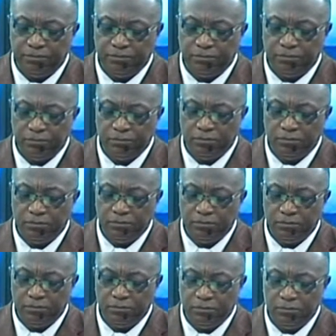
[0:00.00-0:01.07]

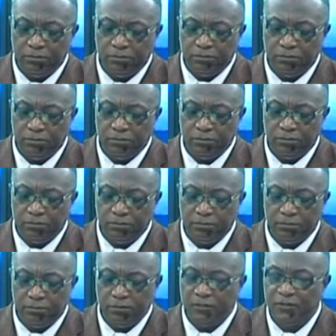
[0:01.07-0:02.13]

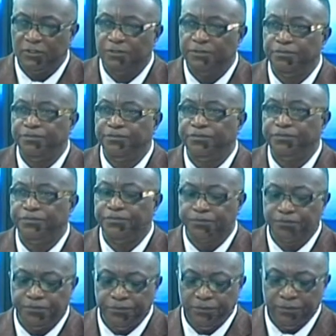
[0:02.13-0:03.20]

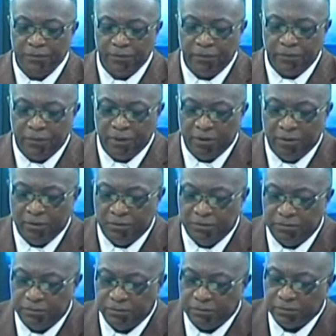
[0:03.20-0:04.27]

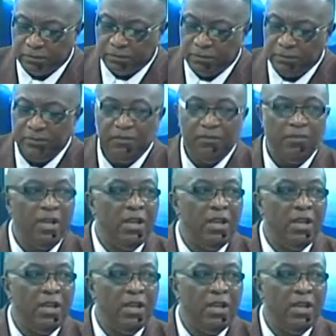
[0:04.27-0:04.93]
[no speech]